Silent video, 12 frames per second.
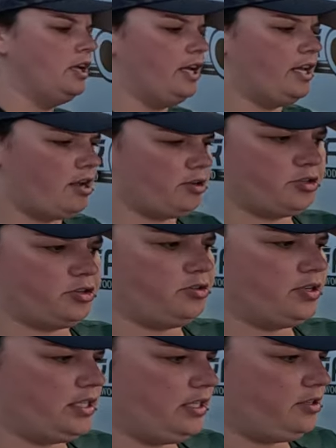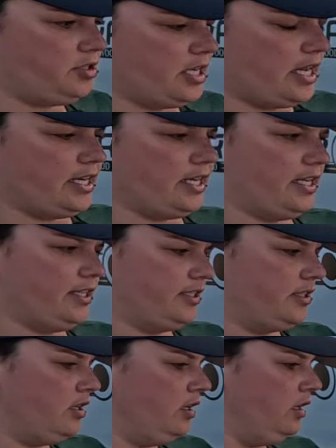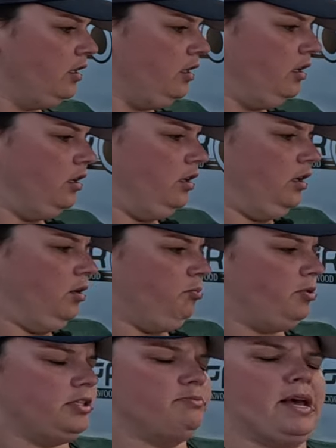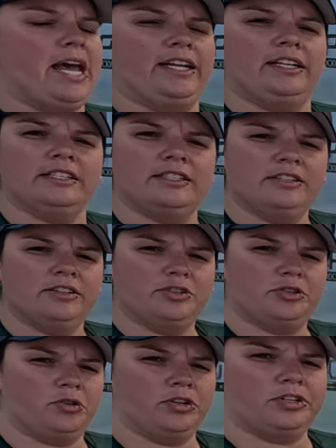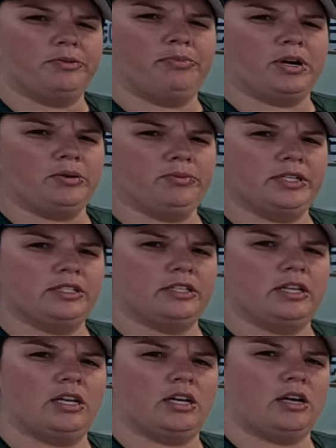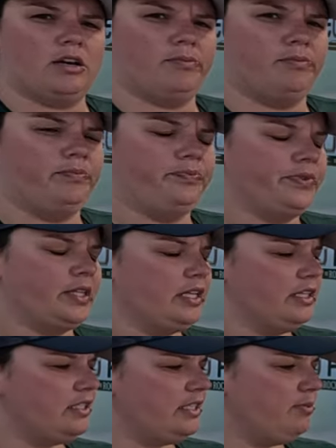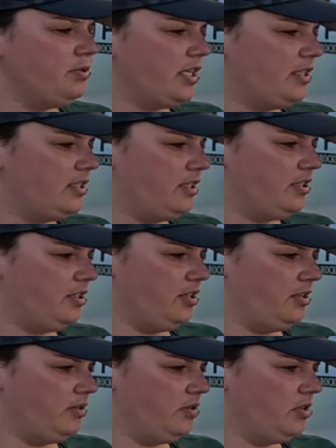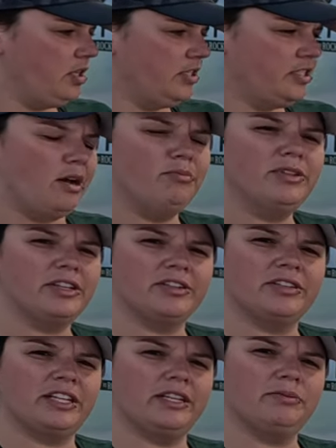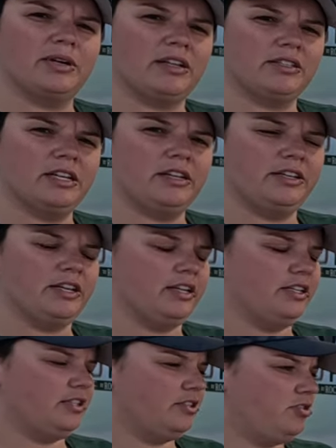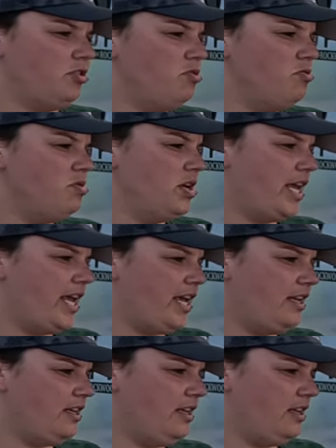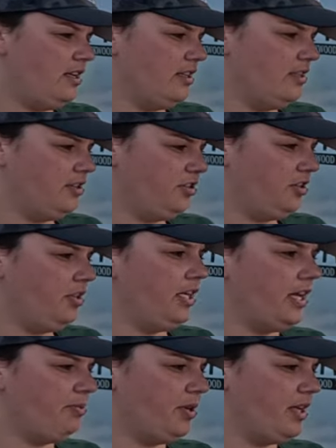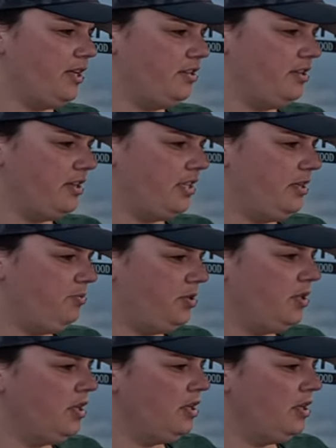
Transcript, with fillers: and I'll show you on the other side, is puts magnets in their storage compartments. Um, it seems like such a, a dumb little thing, but I'll tell you, it is so handy and it's such a clean application. It keeps